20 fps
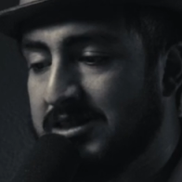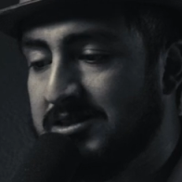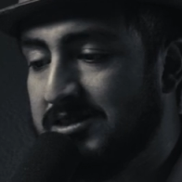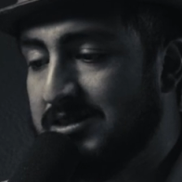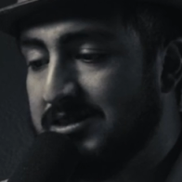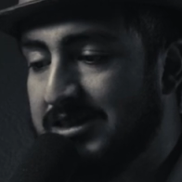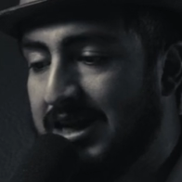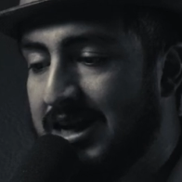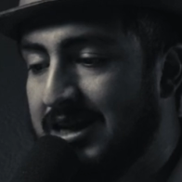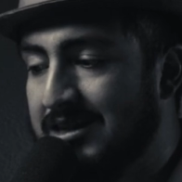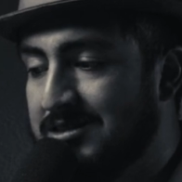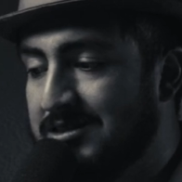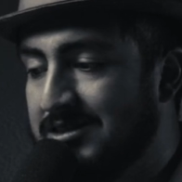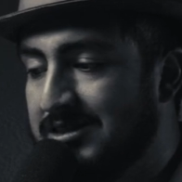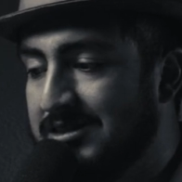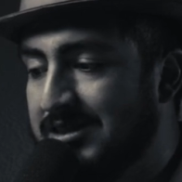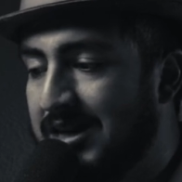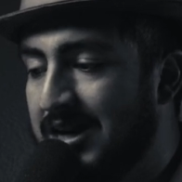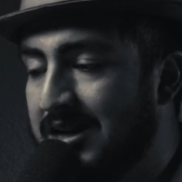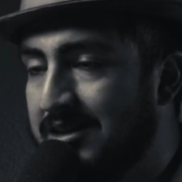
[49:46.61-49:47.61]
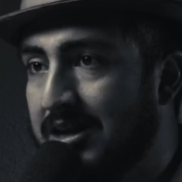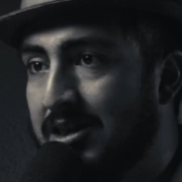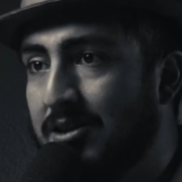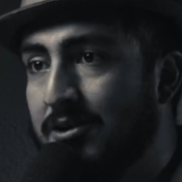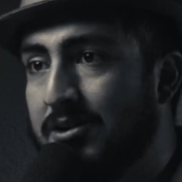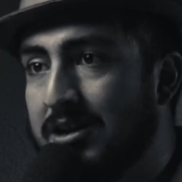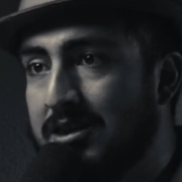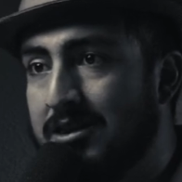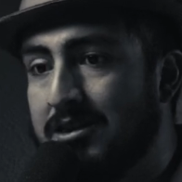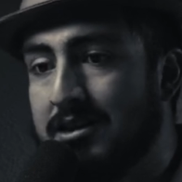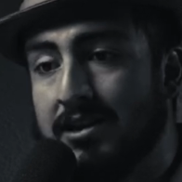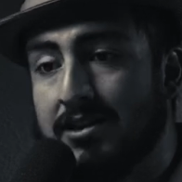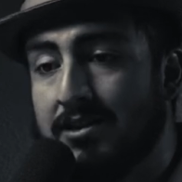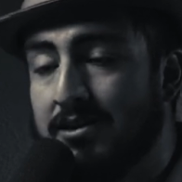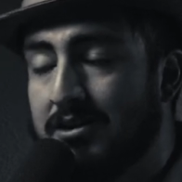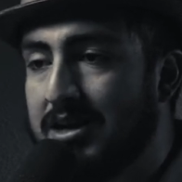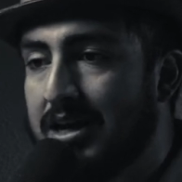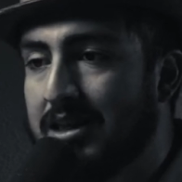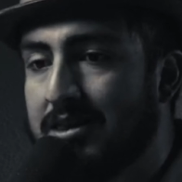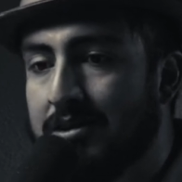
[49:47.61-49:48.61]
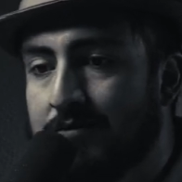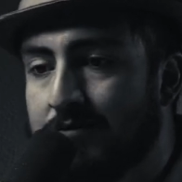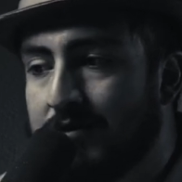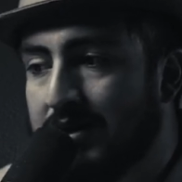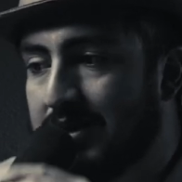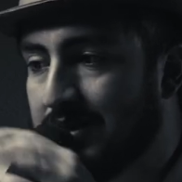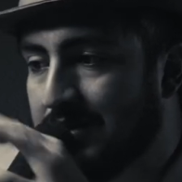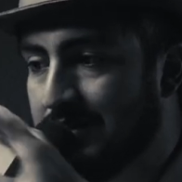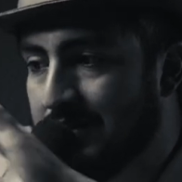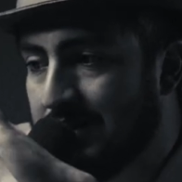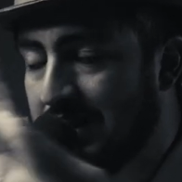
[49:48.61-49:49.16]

she's dead. They look at the fucking